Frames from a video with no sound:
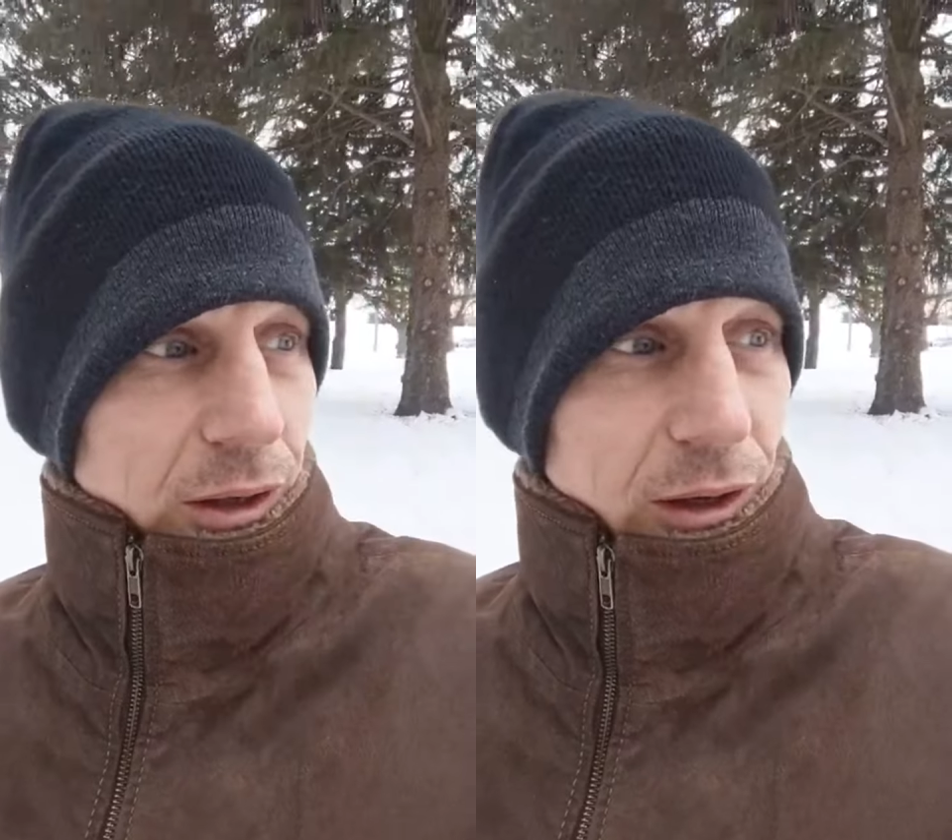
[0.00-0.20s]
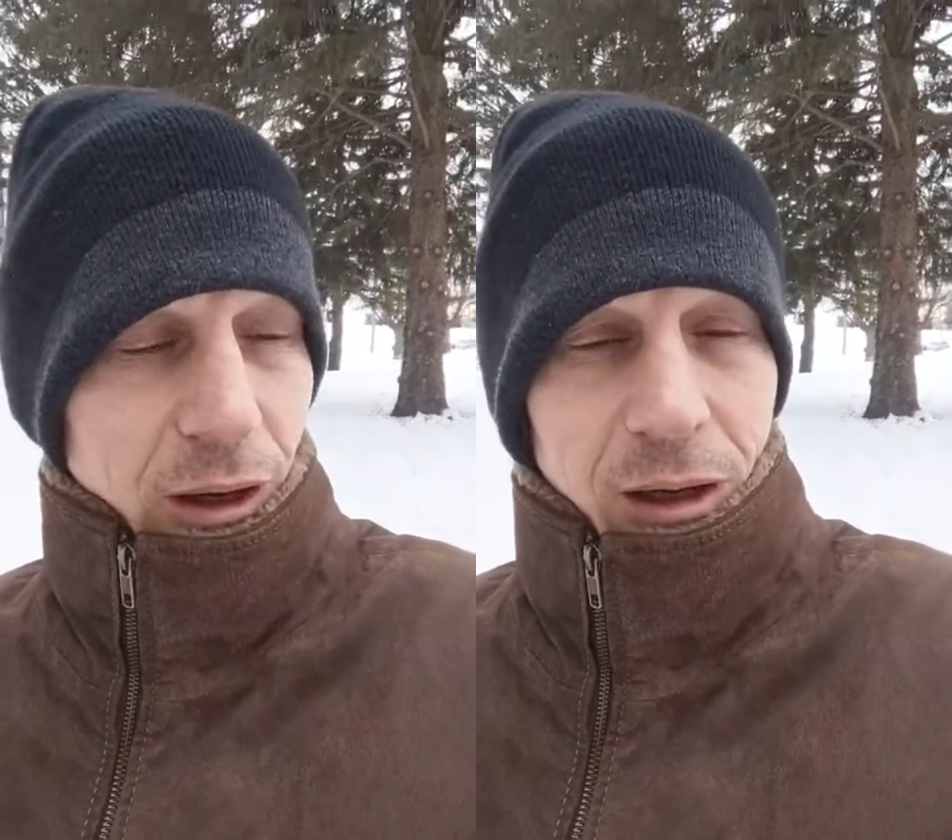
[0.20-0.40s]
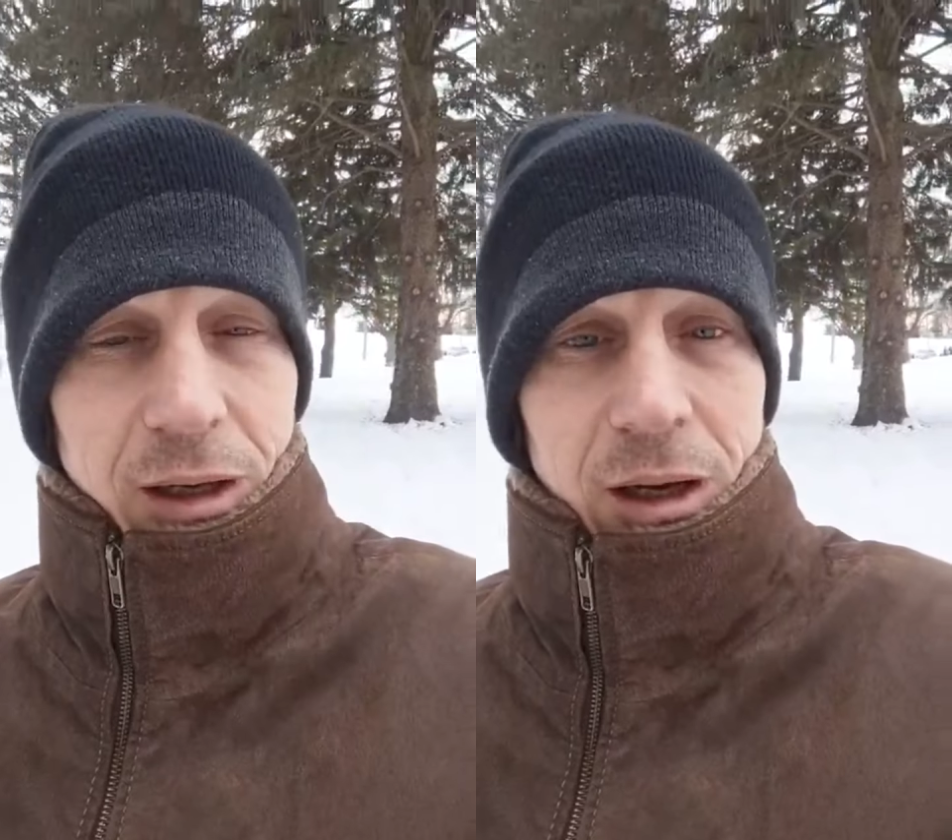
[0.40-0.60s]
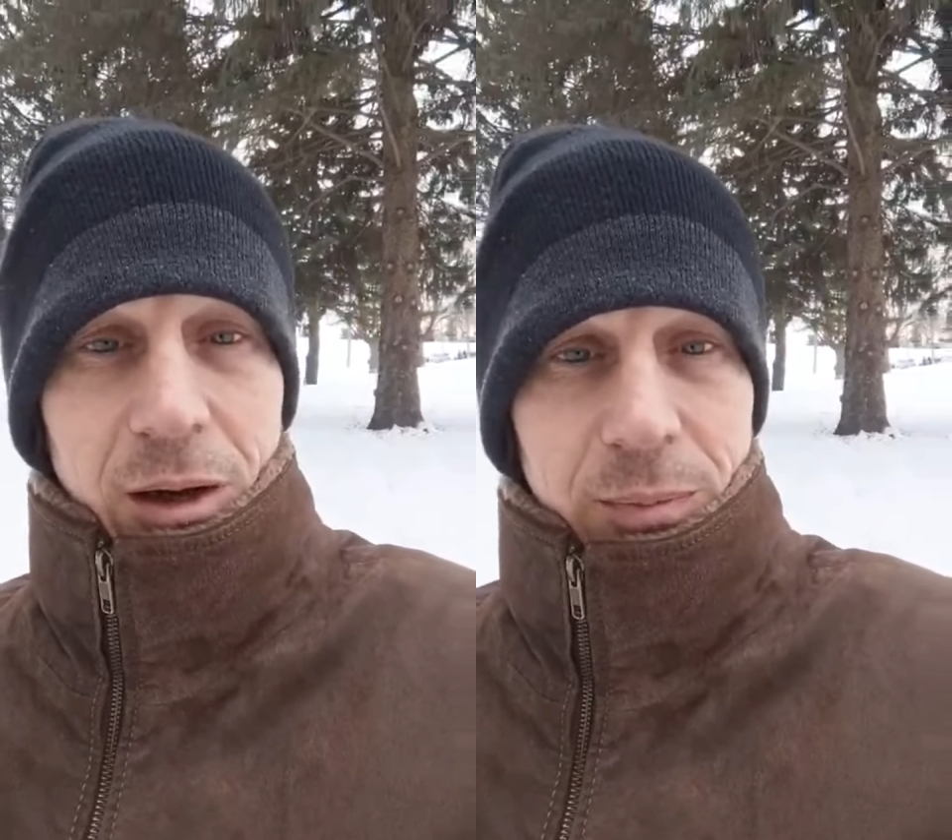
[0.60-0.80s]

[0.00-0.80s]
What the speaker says: And